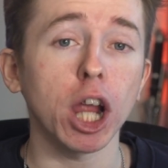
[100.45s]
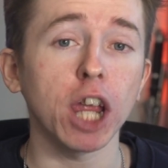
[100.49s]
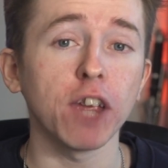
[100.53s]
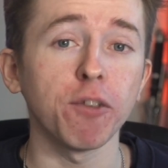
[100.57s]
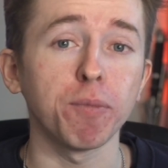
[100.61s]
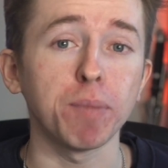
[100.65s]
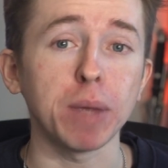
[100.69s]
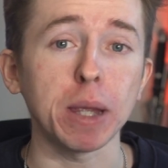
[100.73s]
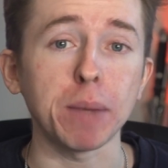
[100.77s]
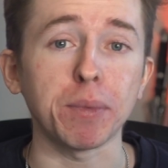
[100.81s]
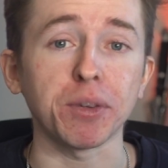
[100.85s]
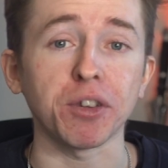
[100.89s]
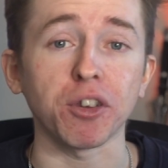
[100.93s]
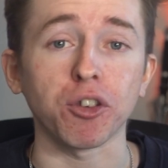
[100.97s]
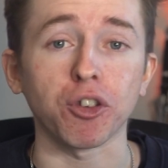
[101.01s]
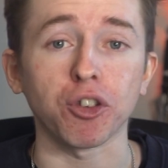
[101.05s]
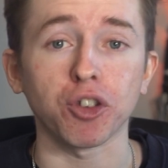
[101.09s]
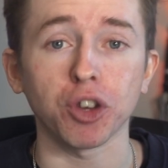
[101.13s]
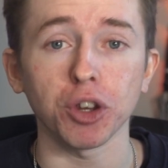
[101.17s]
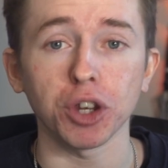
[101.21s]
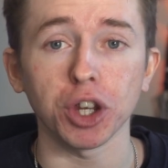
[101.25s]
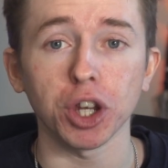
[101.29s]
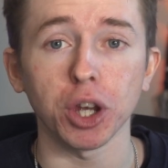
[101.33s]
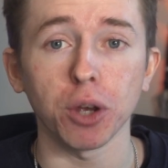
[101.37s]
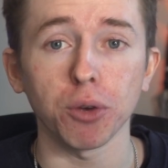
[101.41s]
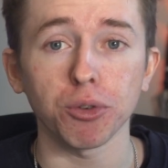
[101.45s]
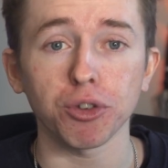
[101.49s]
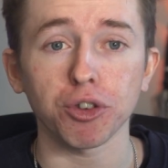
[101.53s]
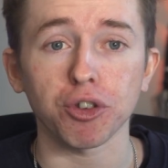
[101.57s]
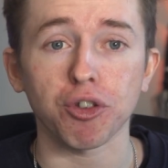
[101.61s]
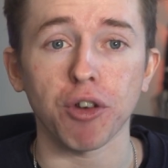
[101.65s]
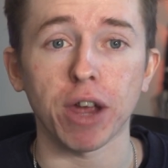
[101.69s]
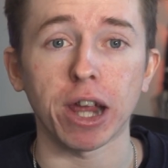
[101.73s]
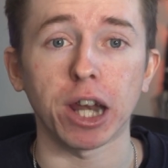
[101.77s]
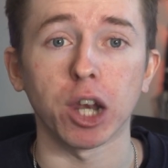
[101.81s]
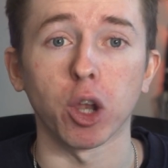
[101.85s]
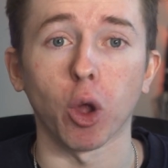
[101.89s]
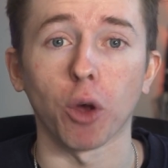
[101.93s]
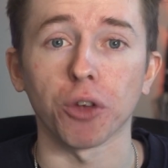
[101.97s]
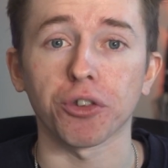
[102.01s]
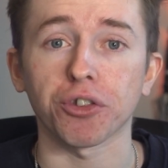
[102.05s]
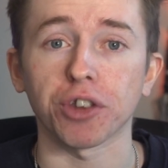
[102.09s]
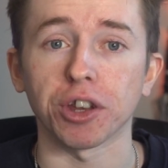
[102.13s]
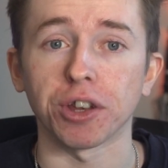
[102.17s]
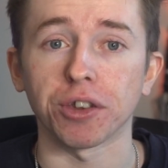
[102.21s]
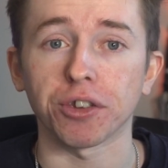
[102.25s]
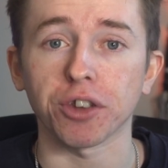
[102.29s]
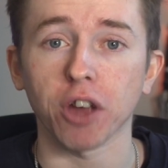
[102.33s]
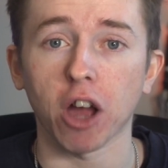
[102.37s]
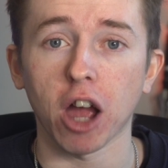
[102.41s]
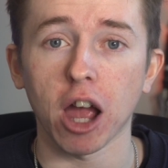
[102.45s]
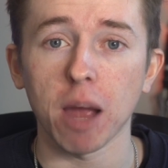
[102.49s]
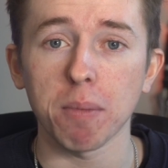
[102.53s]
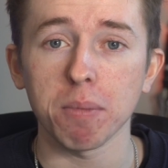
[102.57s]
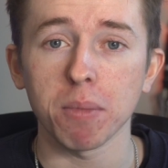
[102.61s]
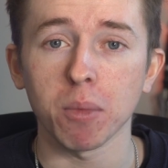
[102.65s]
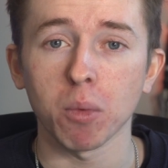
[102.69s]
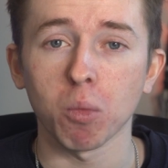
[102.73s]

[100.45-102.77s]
with BBC Studios to create Lost in Time,